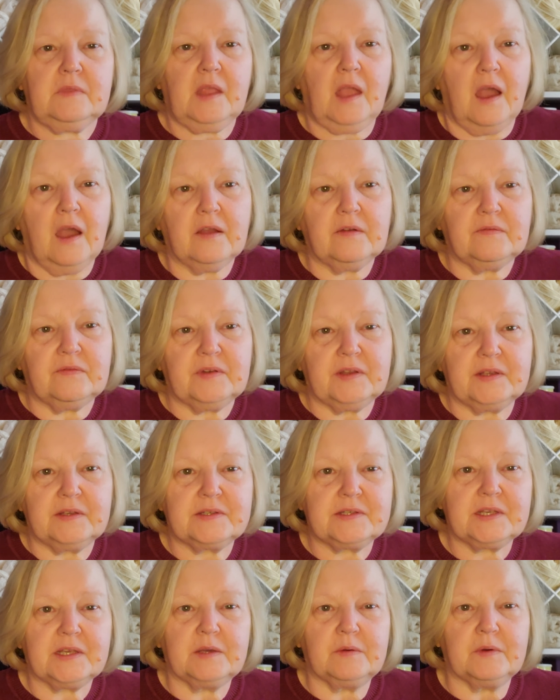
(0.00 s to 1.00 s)
hopefully
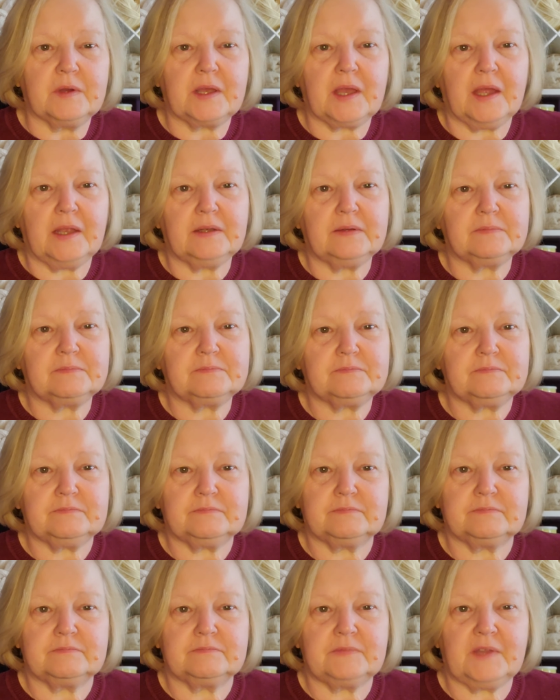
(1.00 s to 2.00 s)
see you again
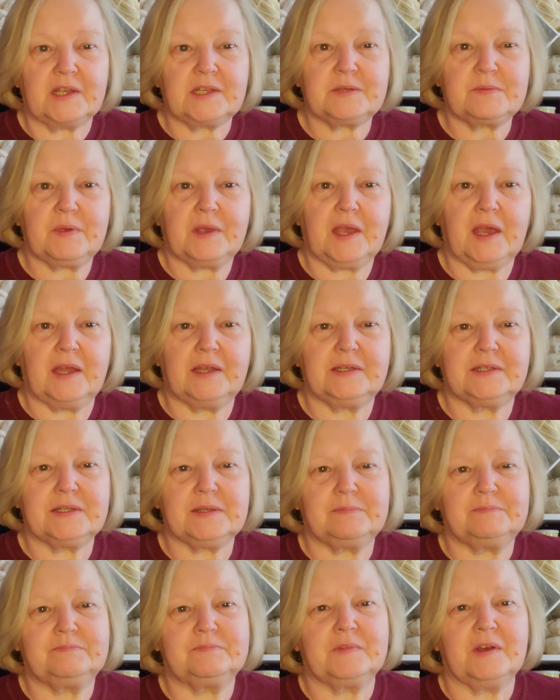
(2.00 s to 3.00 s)
next weekend.
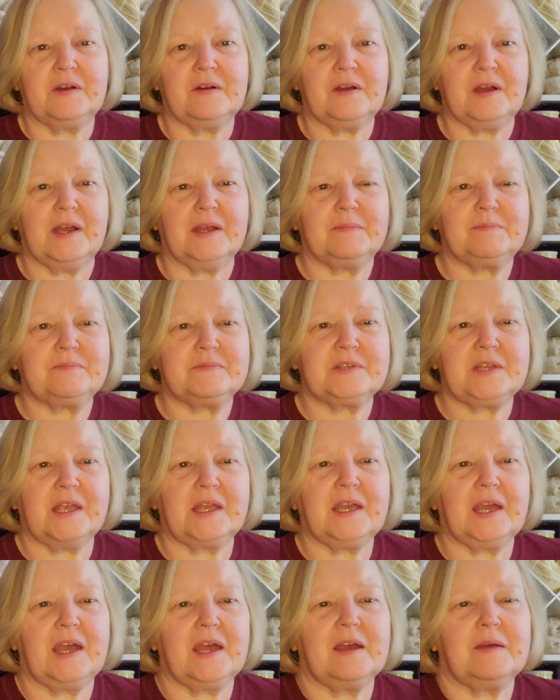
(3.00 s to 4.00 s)
All right, take
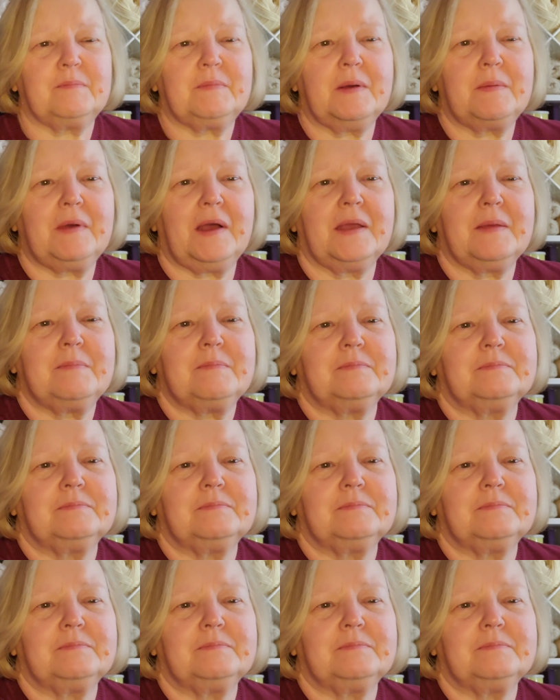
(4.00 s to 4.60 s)
care. Bye bye.